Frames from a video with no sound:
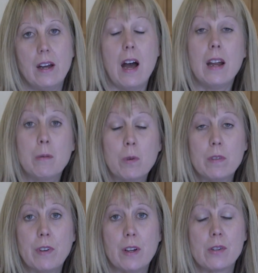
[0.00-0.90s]
Hi, I'm
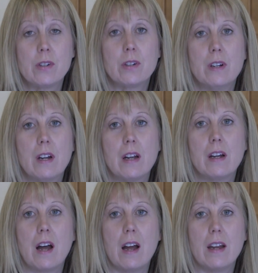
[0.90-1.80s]
Gwen Foster.
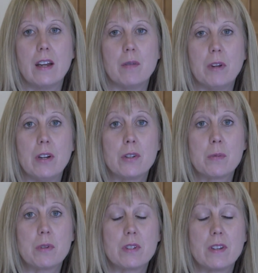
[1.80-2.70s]
I am here
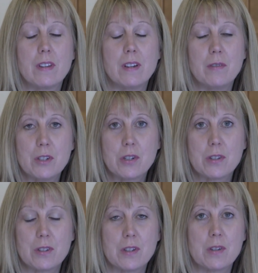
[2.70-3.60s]
to present the
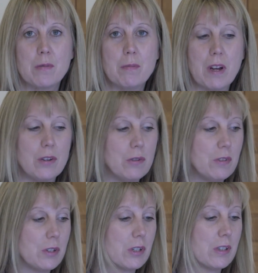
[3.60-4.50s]
Envision system by New
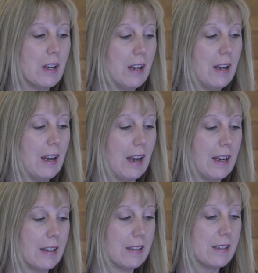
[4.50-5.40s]
Vision,
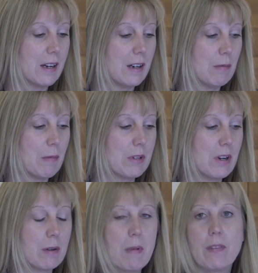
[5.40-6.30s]
and I'm going to
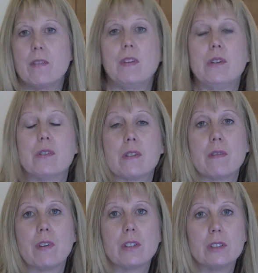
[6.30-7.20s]
talk about the features and
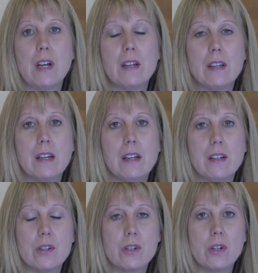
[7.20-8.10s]
functionality
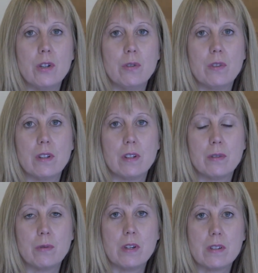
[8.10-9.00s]
and show you
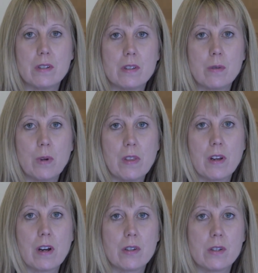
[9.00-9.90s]
the reasons that we
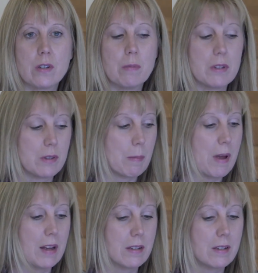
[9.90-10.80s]
think our system is the
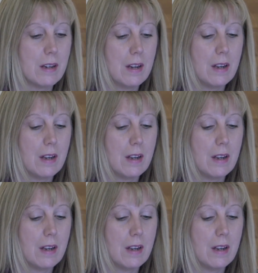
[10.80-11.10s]
best.